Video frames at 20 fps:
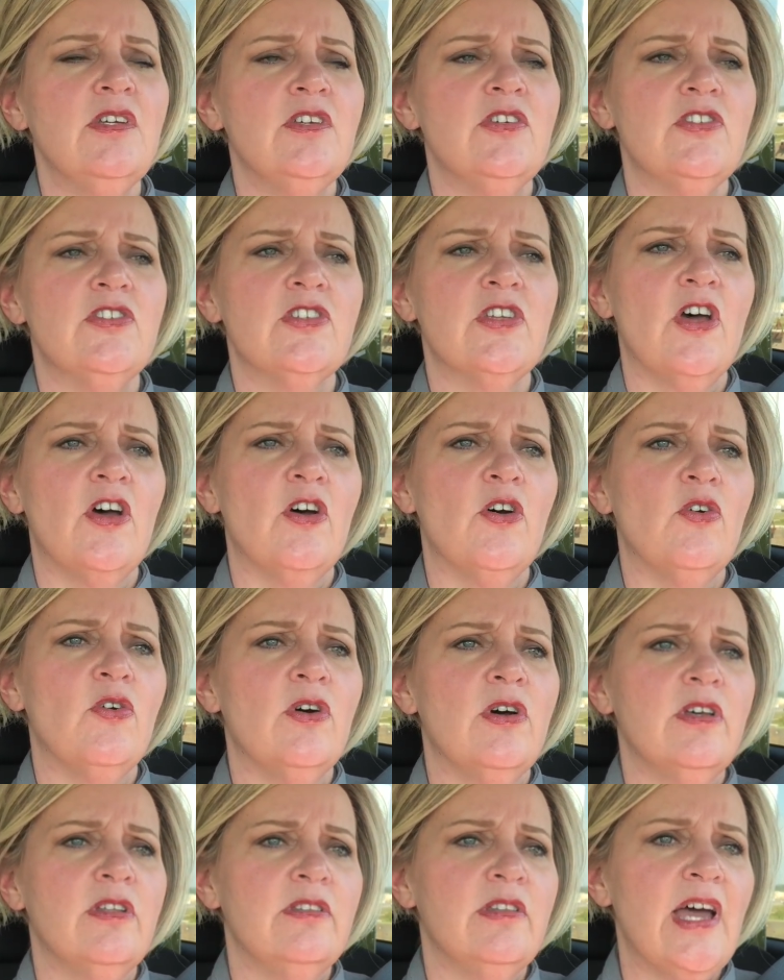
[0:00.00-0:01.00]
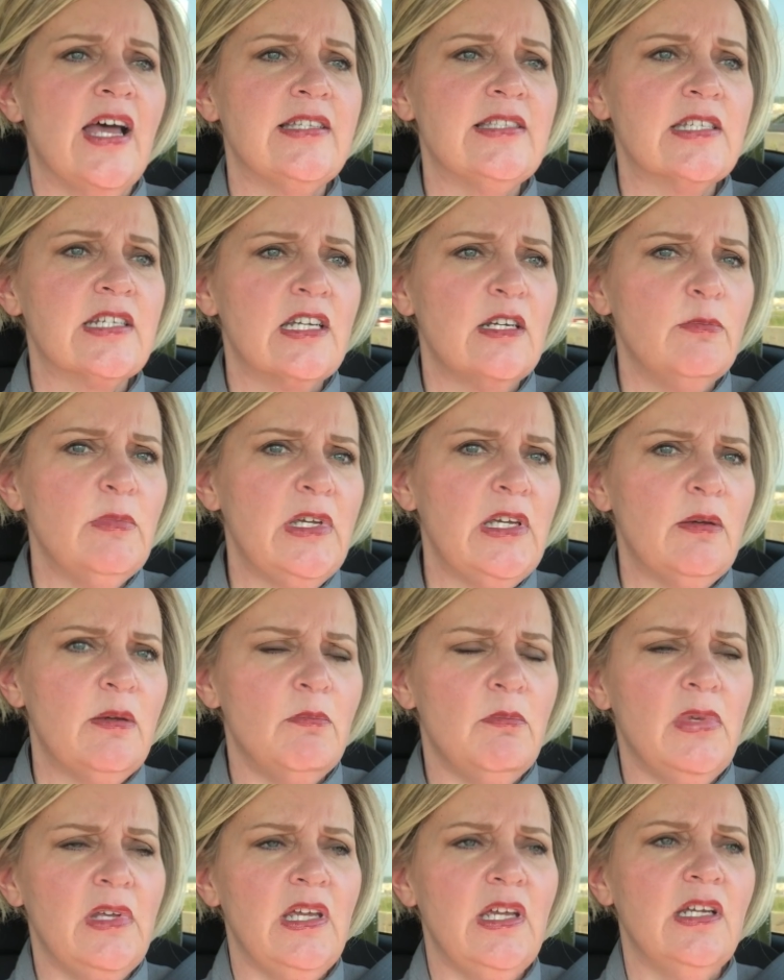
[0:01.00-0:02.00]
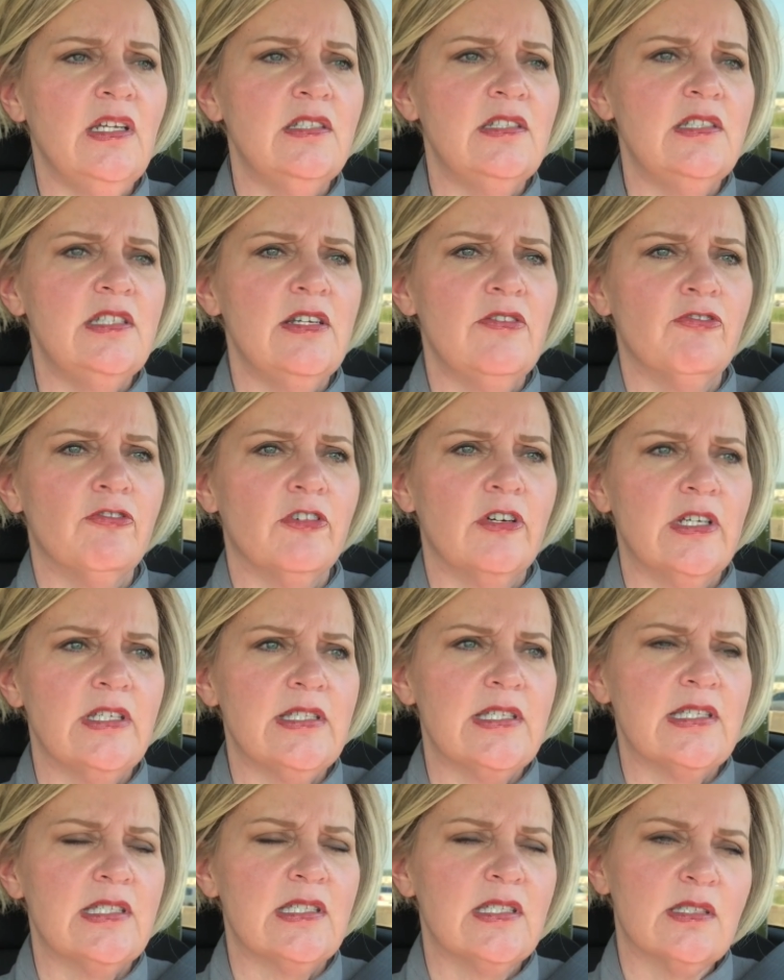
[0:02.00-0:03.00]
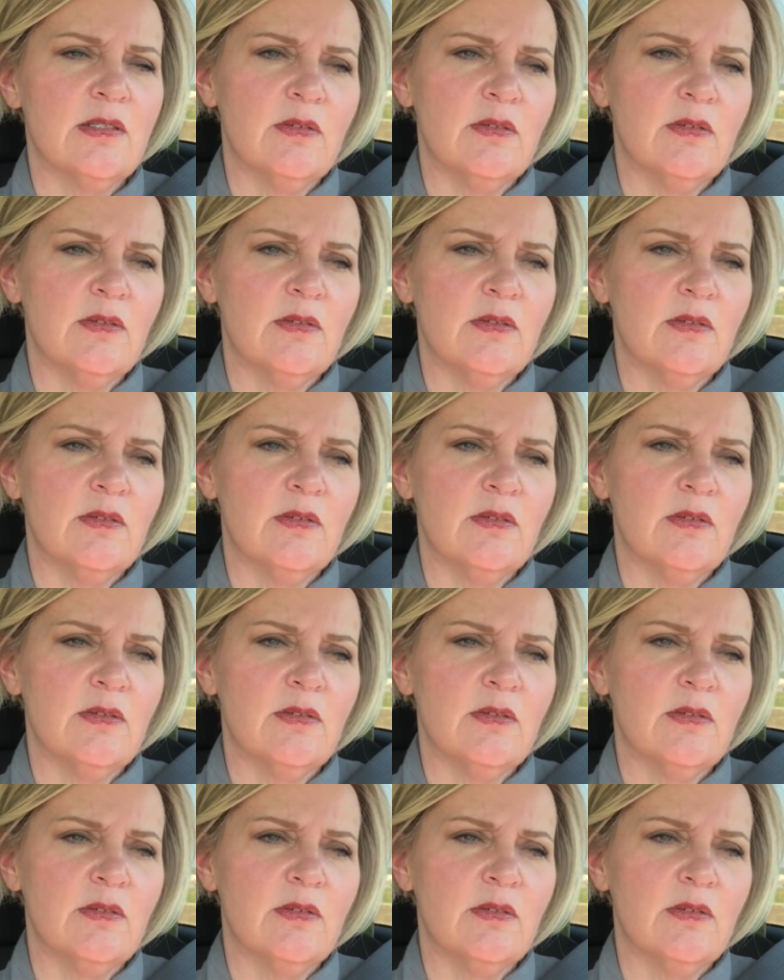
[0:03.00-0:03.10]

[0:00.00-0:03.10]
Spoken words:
So that's going to be a big difference.